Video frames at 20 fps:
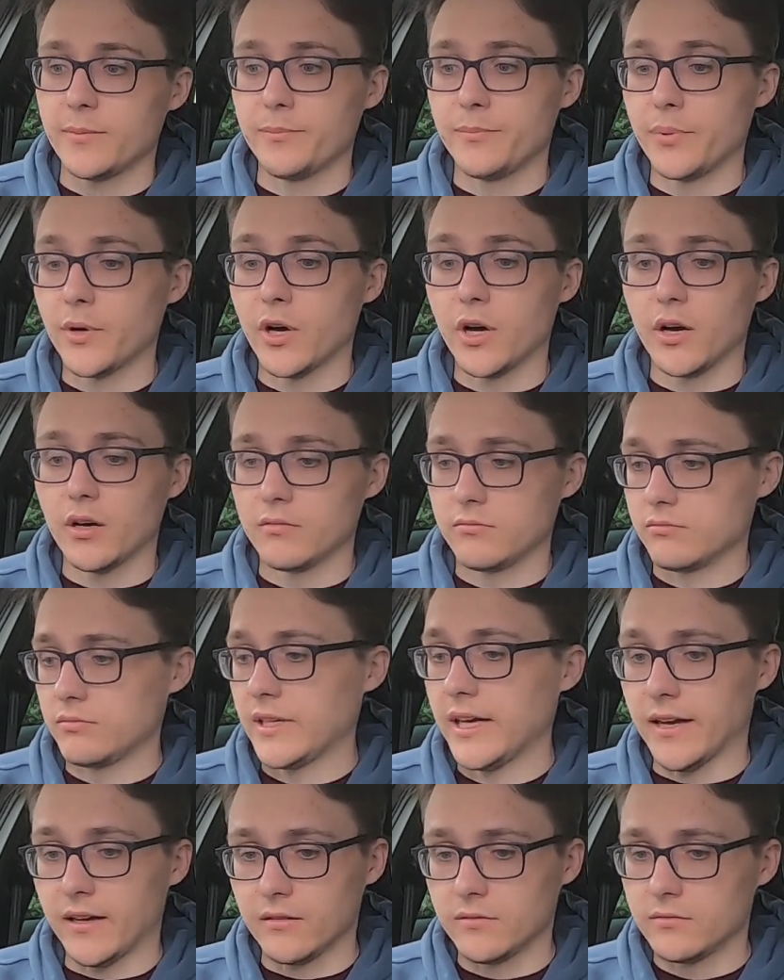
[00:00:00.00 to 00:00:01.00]
But
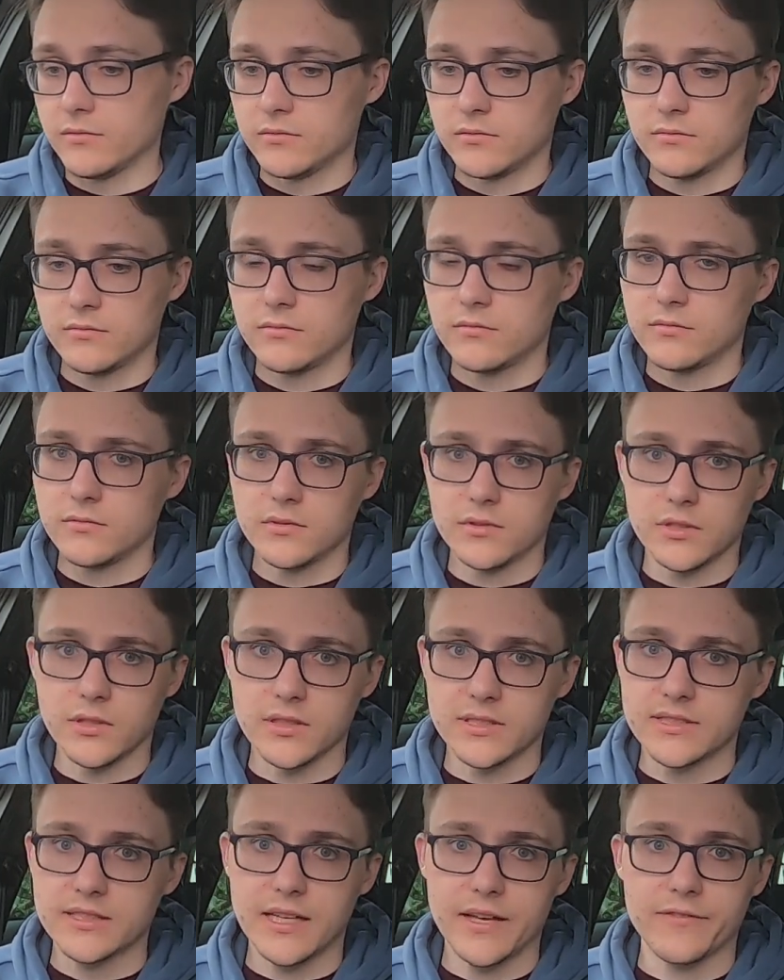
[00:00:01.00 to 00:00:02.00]
yeah, the
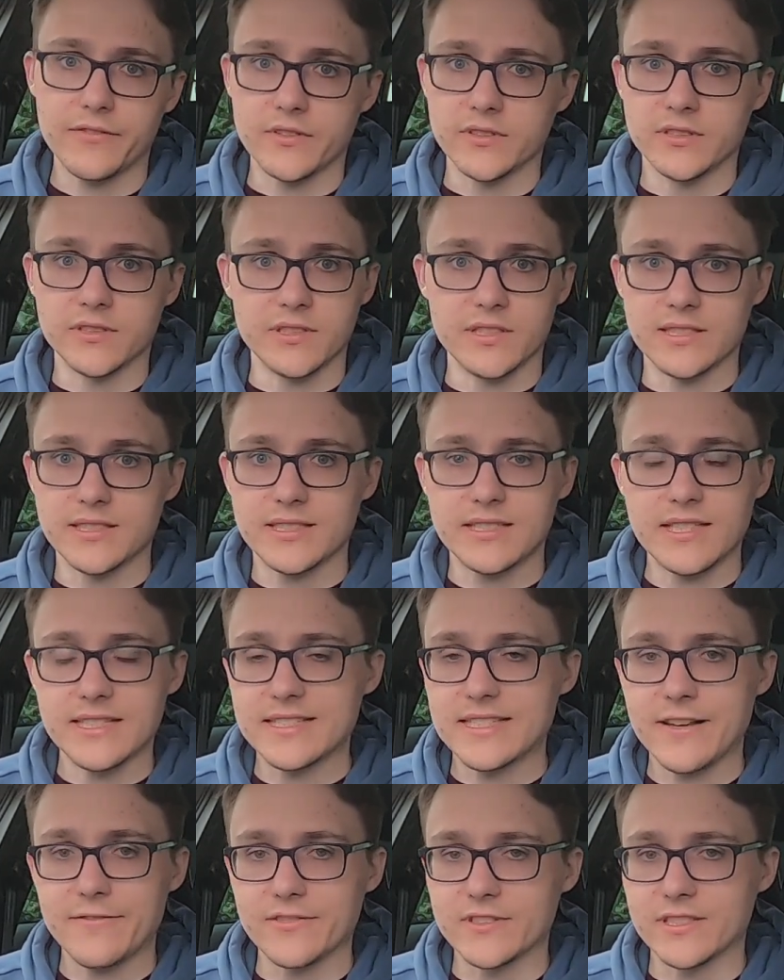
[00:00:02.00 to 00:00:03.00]
sevens
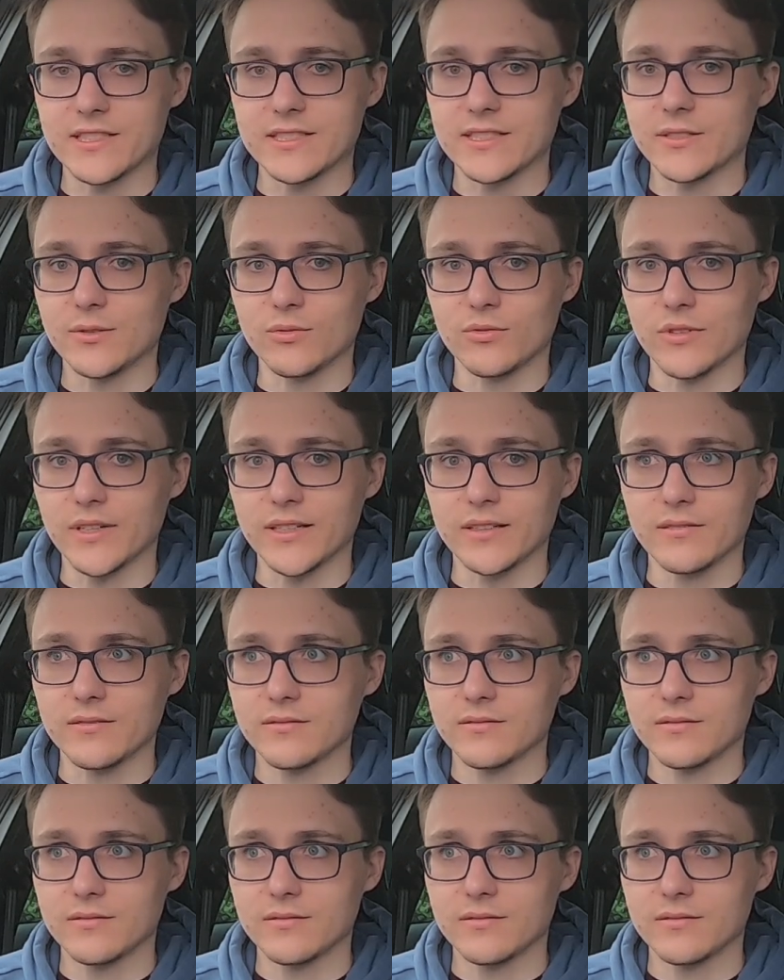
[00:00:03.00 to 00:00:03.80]
are still great.